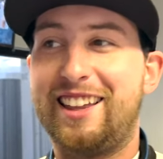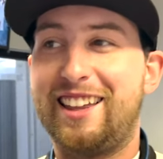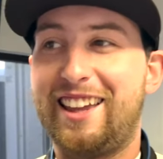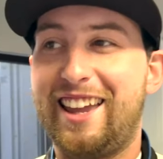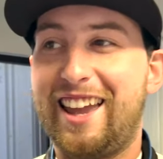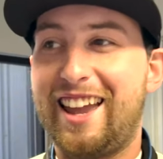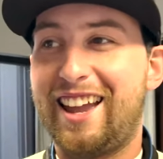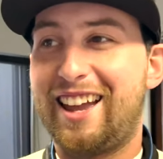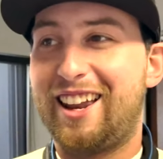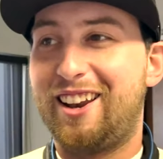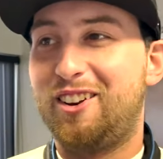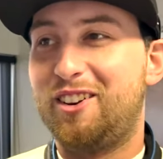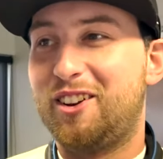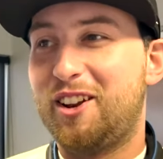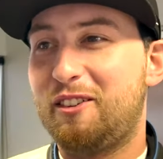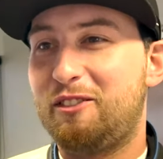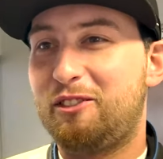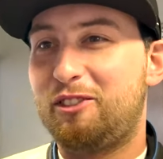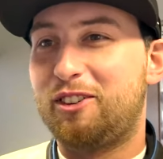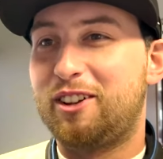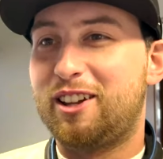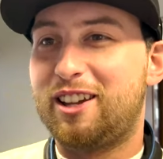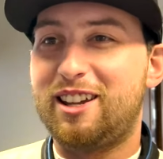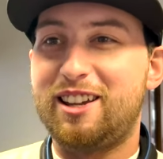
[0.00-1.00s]
Yeah, it'll
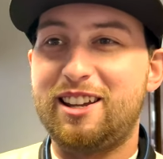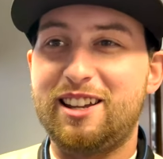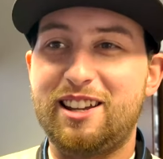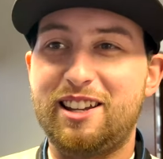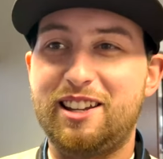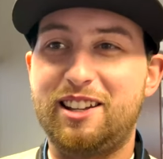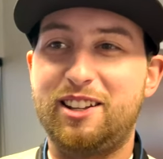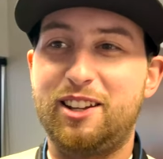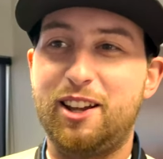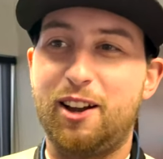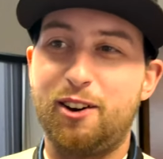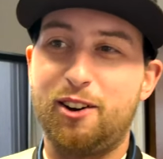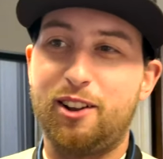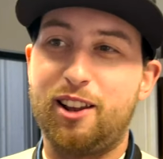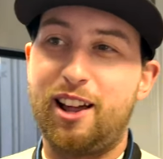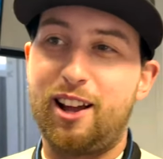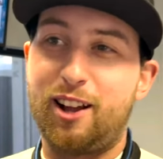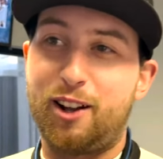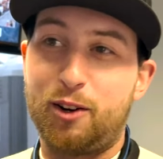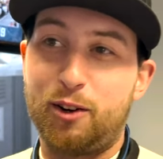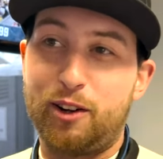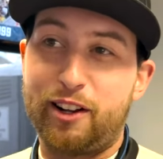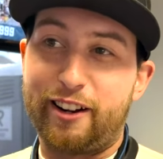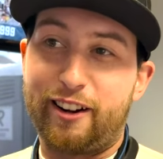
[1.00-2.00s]
definitely go a
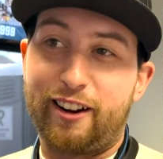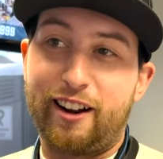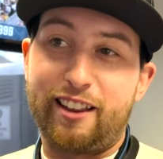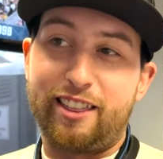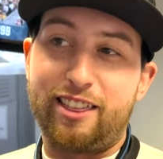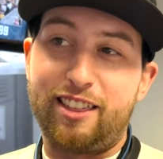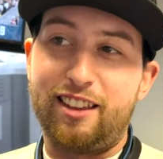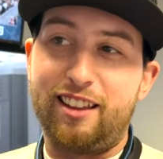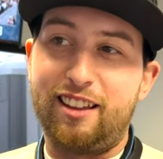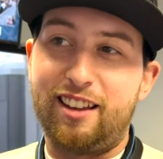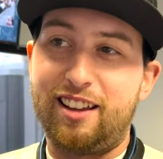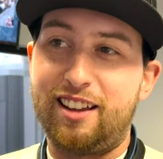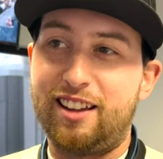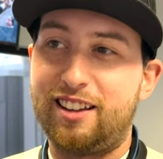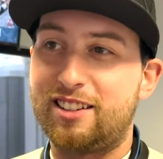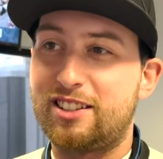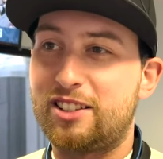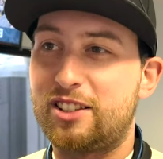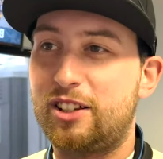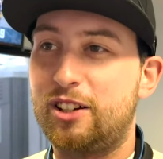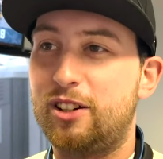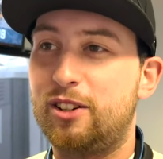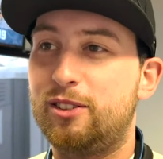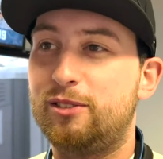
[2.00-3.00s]
lot quicker, I think.
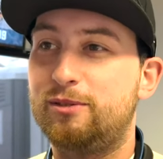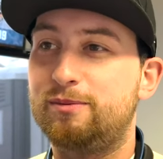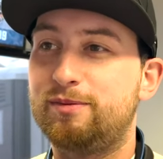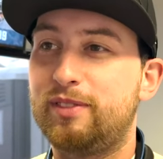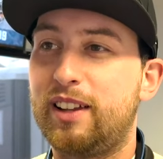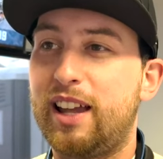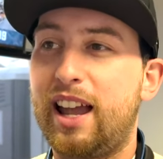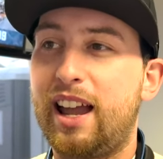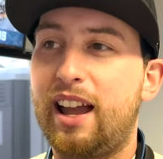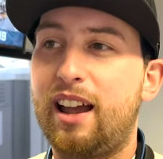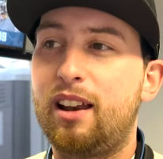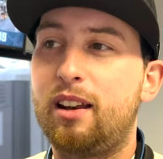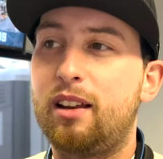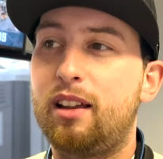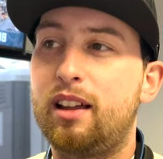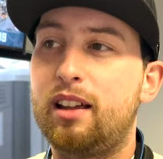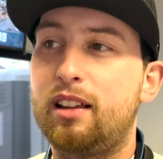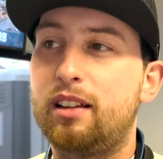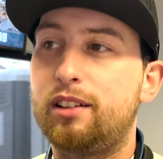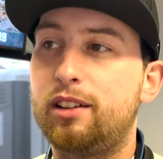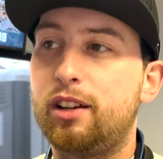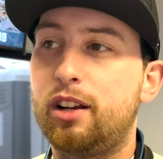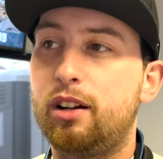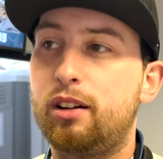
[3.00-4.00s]
So, yeah,
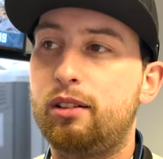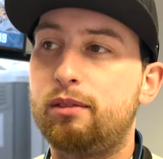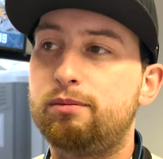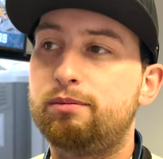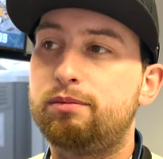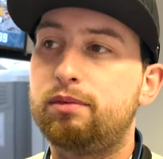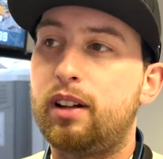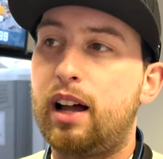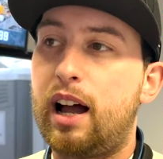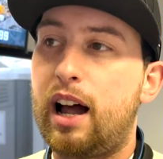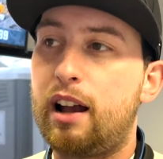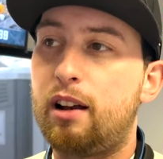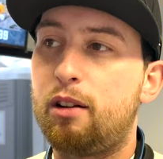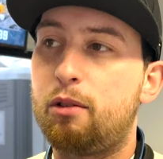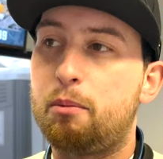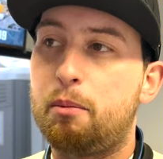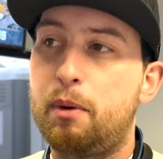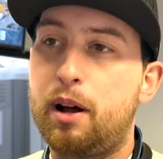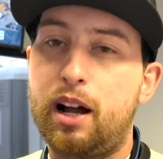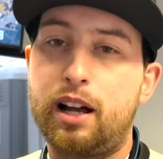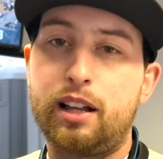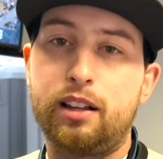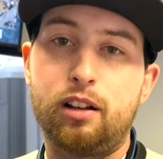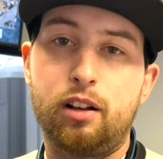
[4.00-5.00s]
you know, I don't
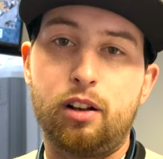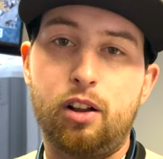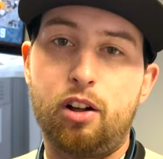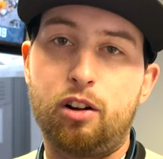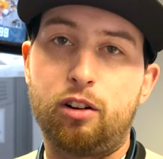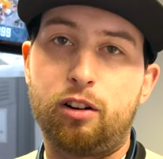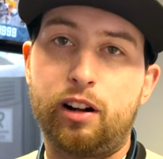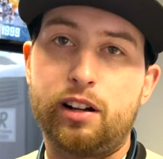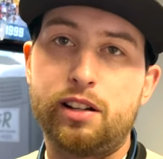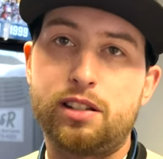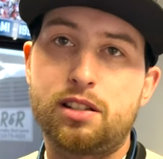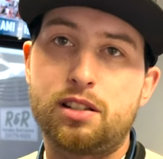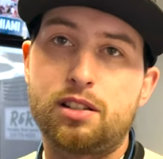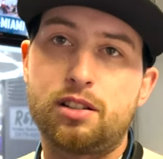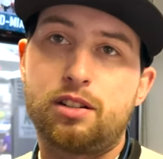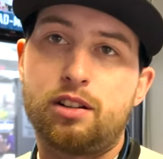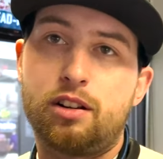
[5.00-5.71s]
mind the long races.